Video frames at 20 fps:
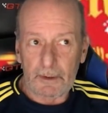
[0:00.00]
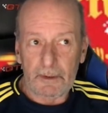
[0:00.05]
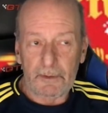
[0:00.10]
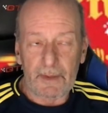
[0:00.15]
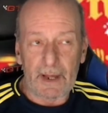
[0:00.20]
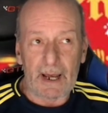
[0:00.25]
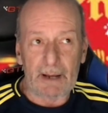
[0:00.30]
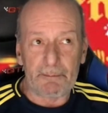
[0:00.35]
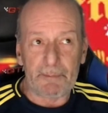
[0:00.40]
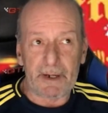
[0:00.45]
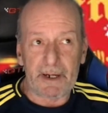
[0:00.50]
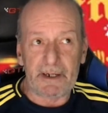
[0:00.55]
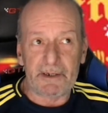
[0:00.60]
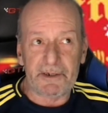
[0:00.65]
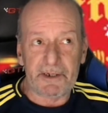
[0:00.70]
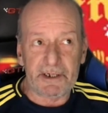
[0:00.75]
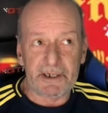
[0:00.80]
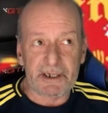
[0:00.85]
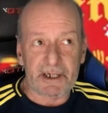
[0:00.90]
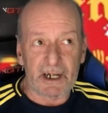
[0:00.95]
That means
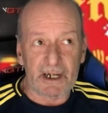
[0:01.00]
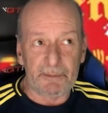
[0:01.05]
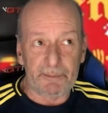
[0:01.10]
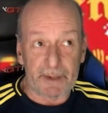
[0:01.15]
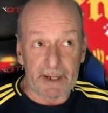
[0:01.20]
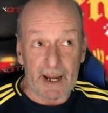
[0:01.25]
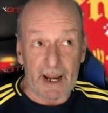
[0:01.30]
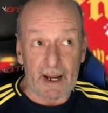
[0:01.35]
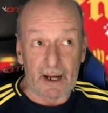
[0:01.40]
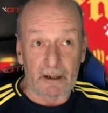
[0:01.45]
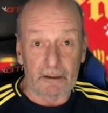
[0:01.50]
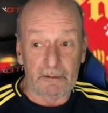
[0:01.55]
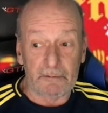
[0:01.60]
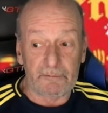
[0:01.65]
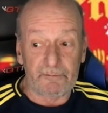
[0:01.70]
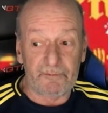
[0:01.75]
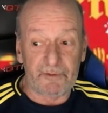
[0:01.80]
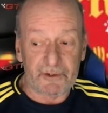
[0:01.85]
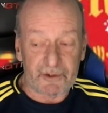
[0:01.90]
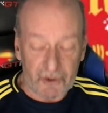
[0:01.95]
he's going to be out
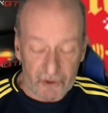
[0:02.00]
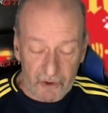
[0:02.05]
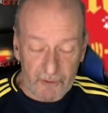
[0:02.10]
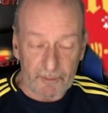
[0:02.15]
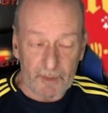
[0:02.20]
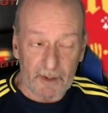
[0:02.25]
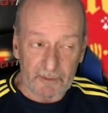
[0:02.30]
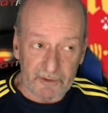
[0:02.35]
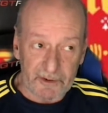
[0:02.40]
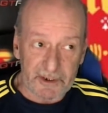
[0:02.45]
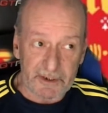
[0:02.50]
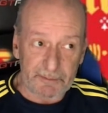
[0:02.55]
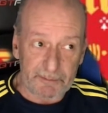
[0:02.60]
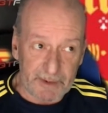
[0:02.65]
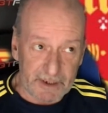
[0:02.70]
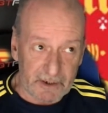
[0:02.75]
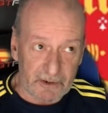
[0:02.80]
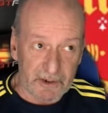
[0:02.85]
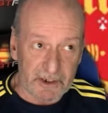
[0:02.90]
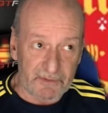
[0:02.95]
for 2 months,
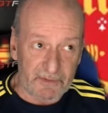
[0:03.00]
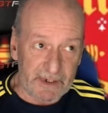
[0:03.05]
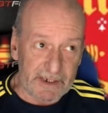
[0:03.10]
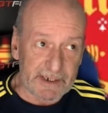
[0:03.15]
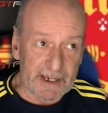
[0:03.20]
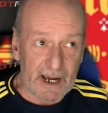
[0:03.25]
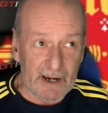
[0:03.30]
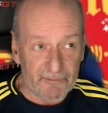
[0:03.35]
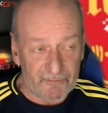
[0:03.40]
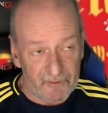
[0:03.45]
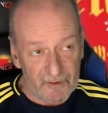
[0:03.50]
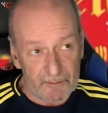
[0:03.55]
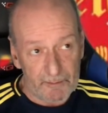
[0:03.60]
because if he's out for a